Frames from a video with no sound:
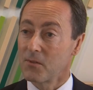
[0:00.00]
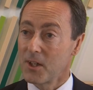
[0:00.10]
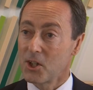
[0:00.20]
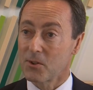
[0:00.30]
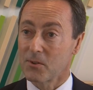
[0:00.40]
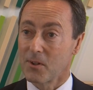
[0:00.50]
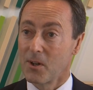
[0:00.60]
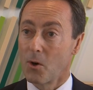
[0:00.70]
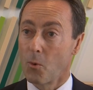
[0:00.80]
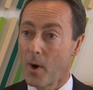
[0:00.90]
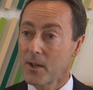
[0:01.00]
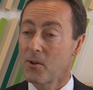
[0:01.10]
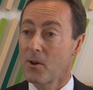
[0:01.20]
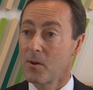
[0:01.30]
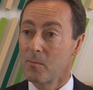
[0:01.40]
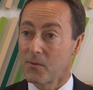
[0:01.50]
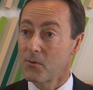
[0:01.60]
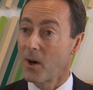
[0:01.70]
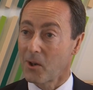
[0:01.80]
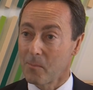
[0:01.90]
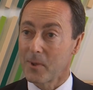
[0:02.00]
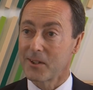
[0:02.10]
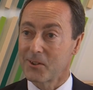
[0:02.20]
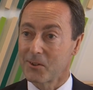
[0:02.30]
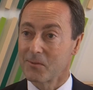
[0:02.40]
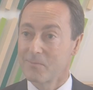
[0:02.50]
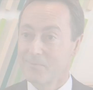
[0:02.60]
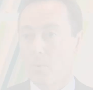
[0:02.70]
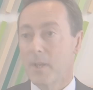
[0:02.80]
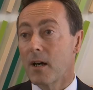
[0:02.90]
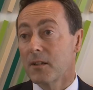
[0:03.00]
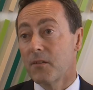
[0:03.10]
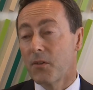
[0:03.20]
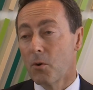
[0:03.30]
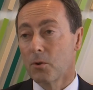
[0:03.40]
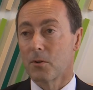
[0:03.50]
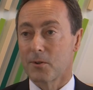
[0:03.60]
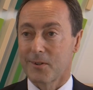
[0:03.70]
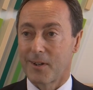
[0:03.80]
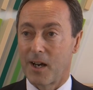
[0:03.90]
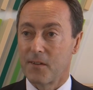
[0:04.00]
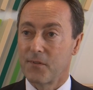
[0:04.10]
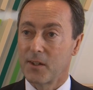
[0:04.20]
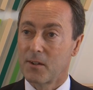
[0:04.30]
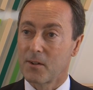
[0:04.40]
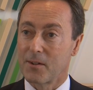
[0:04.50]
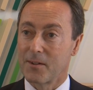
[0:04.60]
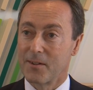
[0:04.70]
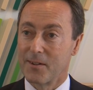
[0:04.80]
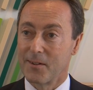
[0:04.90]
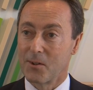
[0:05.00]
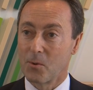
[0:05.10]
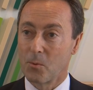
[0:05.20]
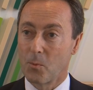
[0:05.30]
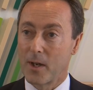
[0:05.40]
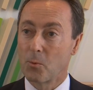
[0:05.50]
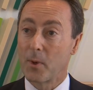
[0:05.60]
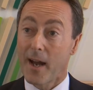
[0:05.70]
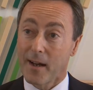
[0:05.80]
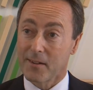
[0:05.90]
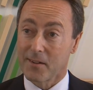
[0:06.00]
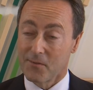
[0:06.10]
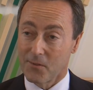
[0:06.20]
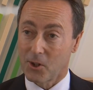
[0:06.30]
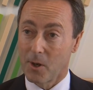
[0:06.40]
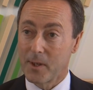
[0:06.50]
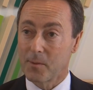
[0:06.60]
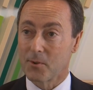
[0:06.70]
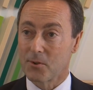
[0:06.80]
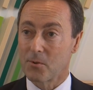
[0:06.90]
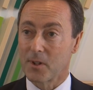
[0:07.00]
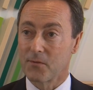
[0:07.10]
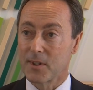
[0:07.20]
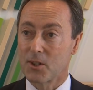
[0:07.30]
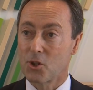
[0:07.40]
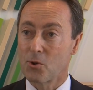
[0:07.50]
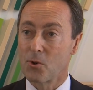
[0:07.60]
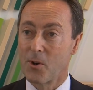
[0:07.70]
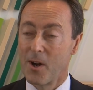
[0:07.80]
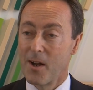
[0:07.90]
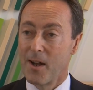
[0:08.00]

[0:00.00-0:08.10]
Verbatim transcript: innovation one year before our competitor. Regarding the orders, I think uh, uh, when we had the commitments during this show